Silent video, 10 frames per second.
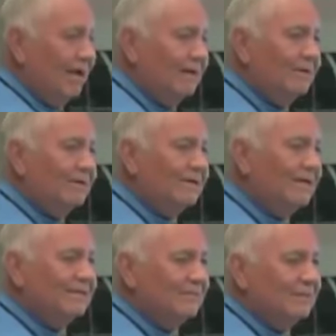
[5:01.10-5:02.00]
And let me tell
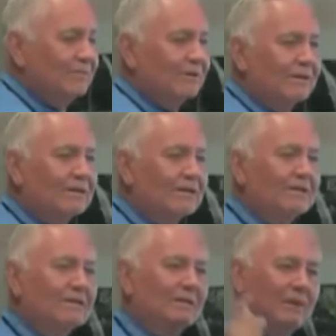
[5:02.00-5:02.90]
you something, people. This
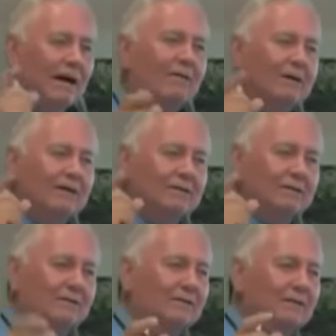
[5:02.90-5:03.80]
is a
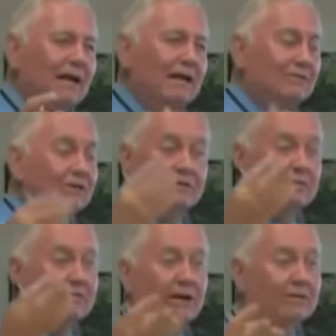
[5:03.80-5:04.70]
Pyrex glass. You can
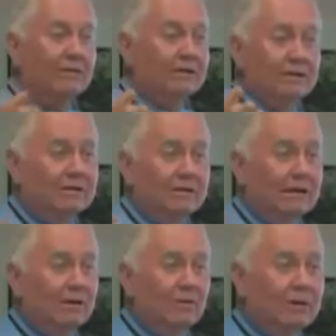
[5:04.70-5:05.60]
see right through it. It's clear
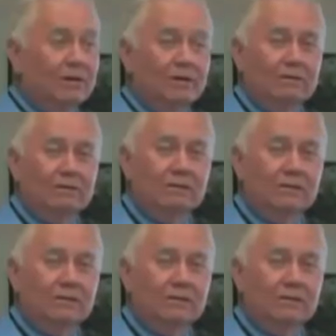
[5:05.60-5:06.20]
like a window.